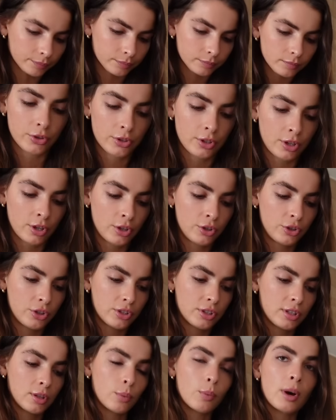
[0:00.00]
So
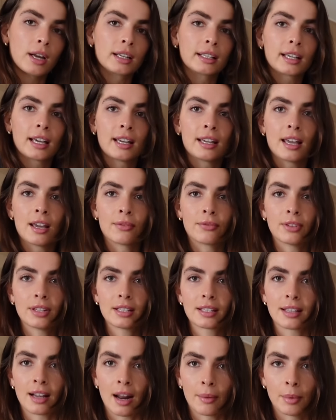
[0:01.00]
just the 1K efforts
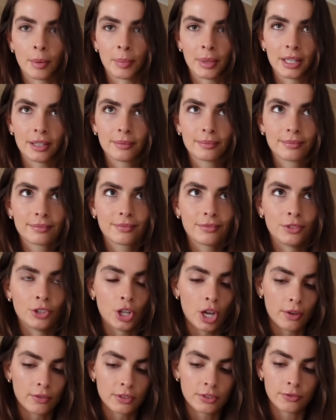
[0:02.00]
that I'm a bit
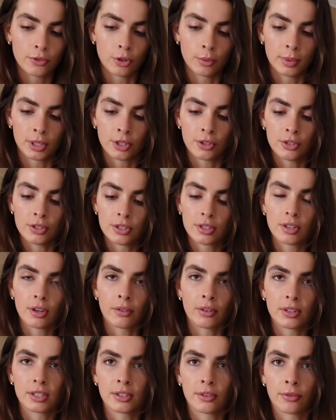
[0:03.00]
nervous for, because
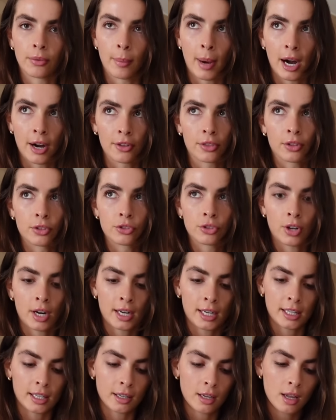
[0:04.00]
obviously for marathon
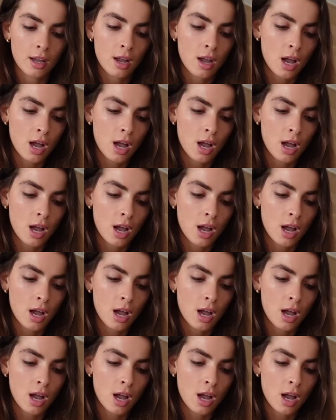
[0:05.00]
training,